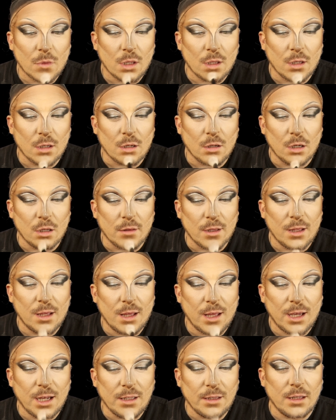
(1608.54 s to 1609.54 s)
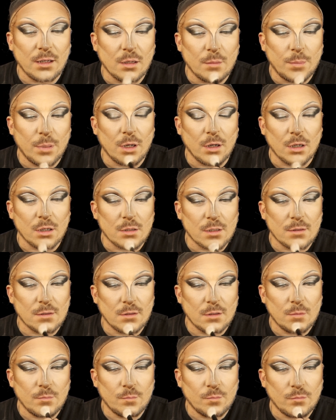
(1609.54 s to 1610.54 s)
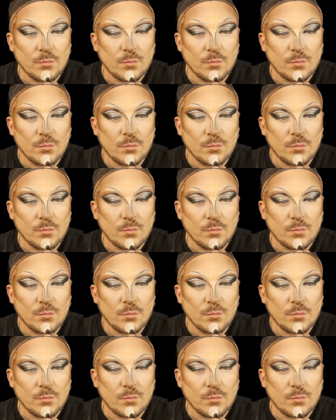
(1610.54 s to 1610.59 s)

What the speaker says: and all the highlighted parts